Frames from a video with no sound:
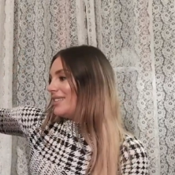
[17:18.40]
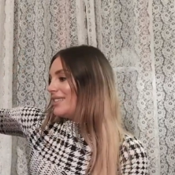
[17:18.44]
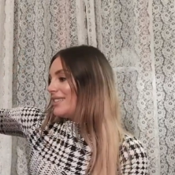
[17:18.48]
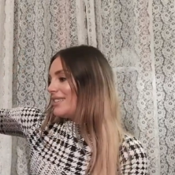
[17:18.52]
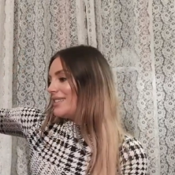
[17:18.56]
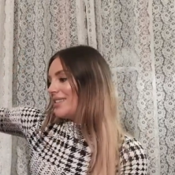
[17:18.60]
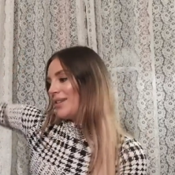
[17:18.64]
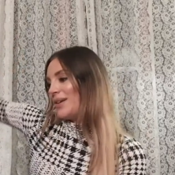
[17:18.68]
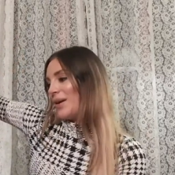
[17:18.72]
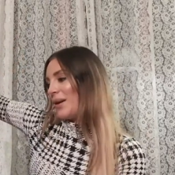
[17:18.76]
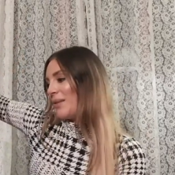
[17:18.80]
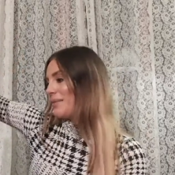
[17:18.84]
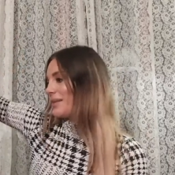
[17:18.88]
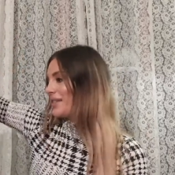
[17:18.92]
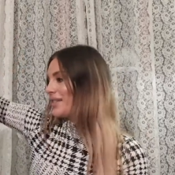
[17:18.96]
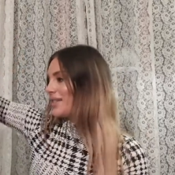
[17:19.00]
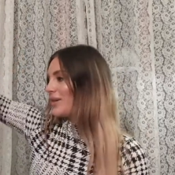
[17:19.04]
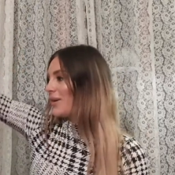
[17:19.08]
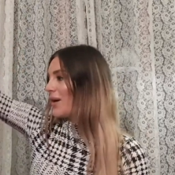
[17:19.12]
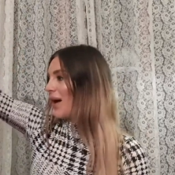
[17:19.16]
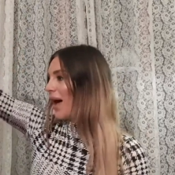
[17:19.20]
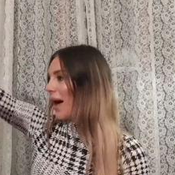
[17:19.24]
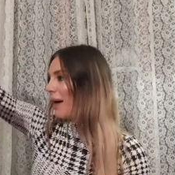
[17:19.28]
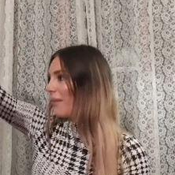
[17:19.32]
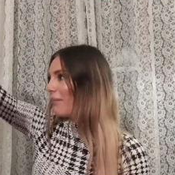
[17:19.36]
so I'm
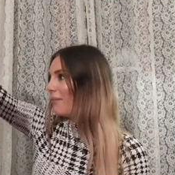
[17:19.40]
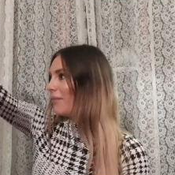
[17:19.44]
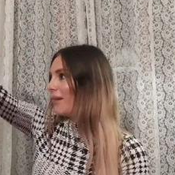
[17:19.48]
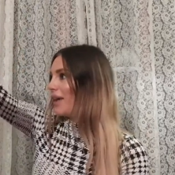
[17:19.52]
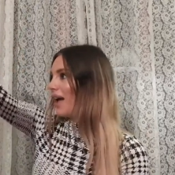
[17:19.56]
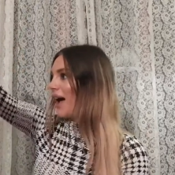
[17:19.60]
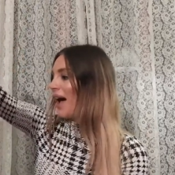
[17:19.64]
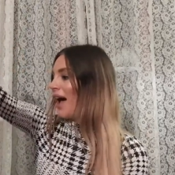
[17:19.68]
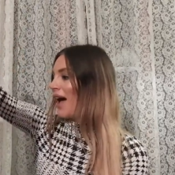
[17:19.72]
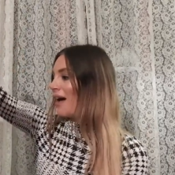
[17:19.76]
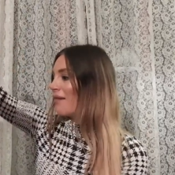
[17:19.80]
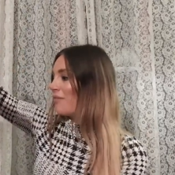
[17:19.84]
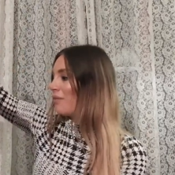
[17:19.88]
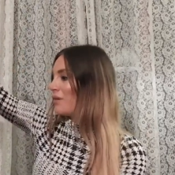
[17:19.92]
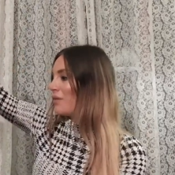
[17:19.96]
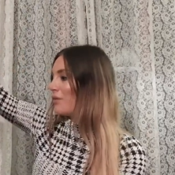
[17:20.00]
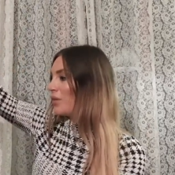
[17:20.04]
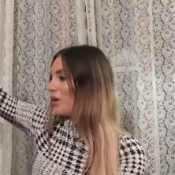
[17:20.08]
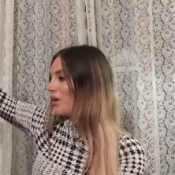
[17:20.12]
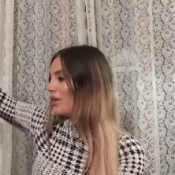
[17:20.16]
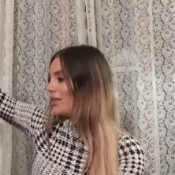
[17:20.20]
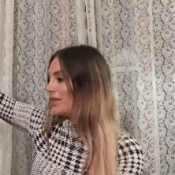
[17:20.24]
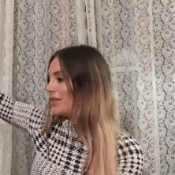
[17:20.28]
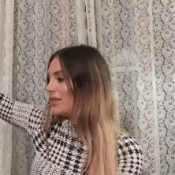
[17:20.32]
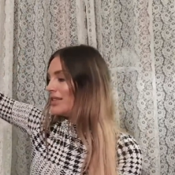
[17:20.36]
so happy I have been
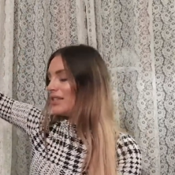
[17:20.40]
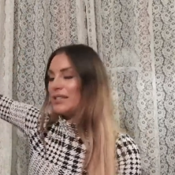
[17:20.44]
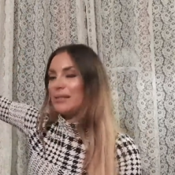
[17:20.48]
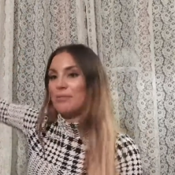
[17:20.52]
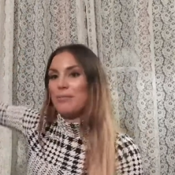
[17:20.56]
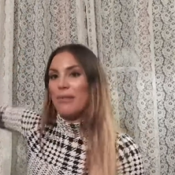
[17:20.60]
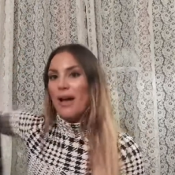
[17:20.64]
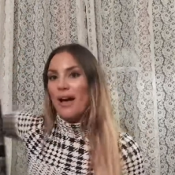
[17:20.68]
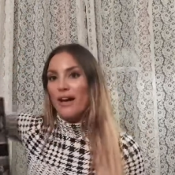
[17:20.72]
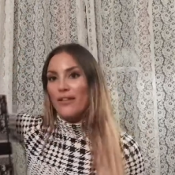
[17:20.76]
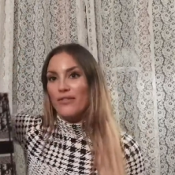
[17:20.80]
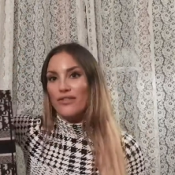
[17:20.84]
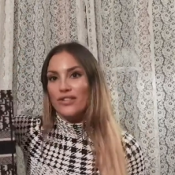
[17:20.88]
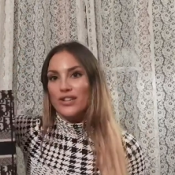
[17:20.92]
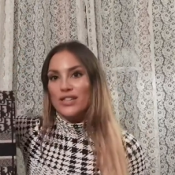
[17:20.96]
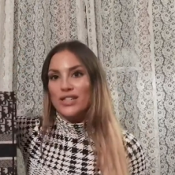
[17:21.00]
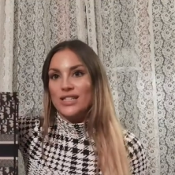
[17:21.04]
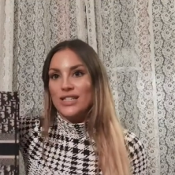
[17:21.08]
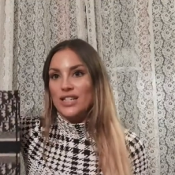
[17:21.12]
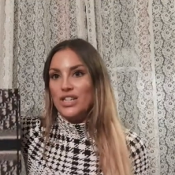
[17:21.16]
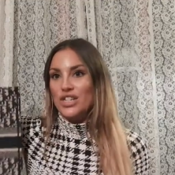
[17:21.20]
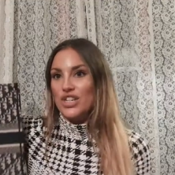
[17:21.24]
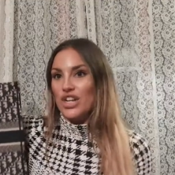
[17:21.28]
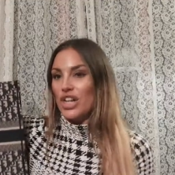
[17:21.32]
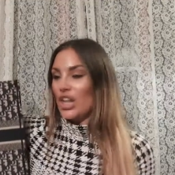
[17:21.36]
wanting this bag for
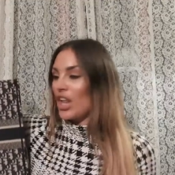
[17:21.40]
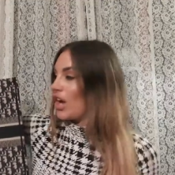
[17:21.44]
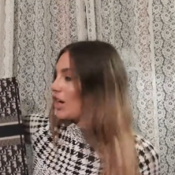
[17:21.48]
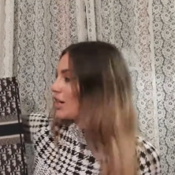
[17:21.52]
such a